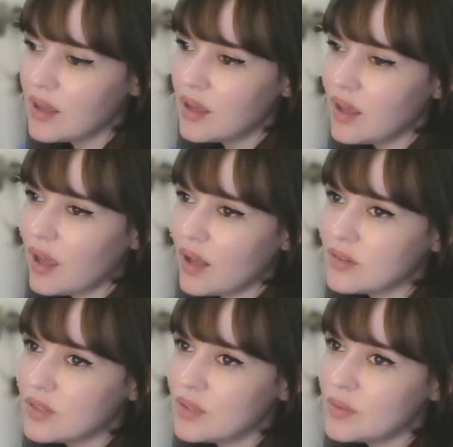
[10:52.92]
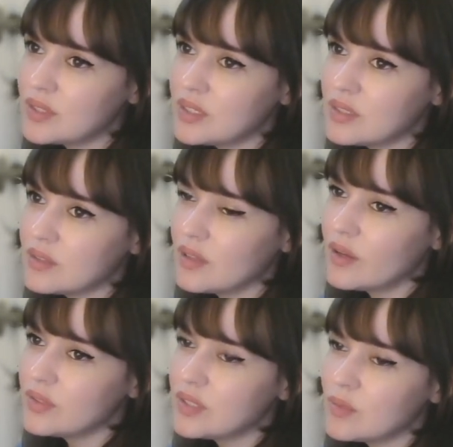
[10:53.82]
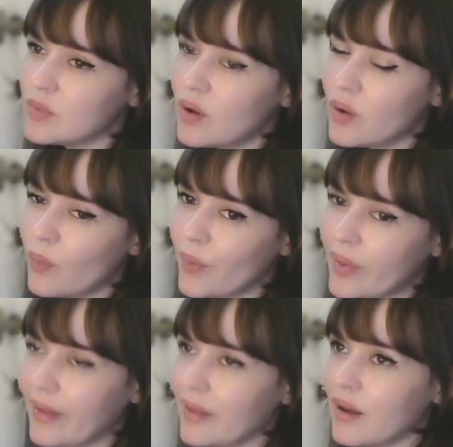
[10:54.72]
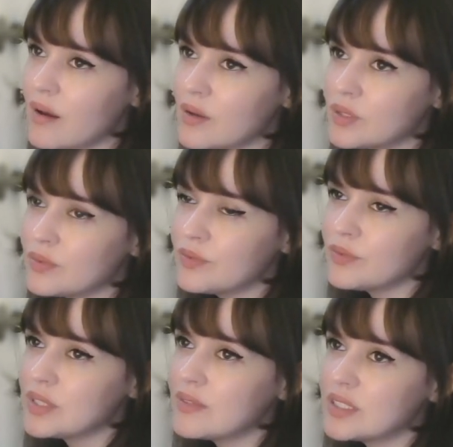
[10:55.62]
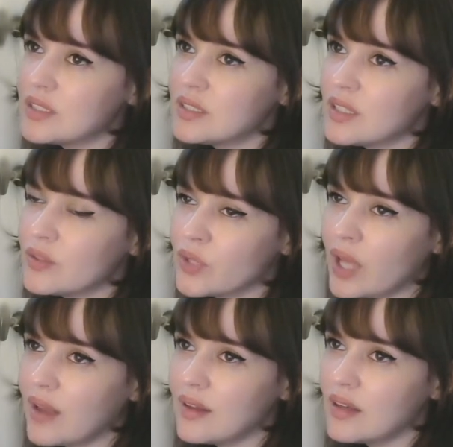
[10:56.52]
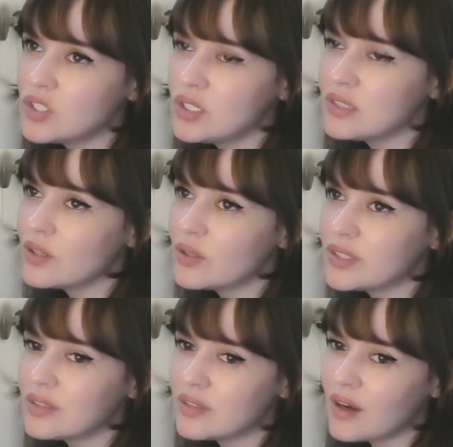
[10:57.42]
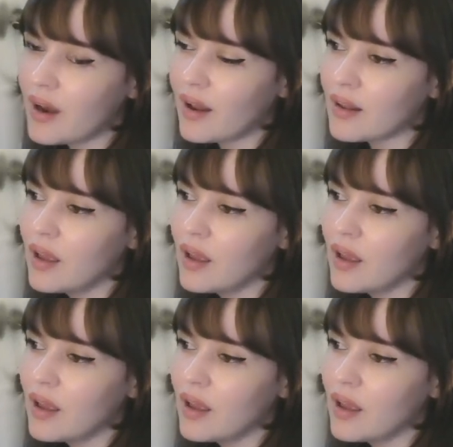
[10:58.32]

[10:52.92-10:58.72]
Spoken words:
And there was a long time ago when in the house of Sylvester Stallone, I touched his Oscar, and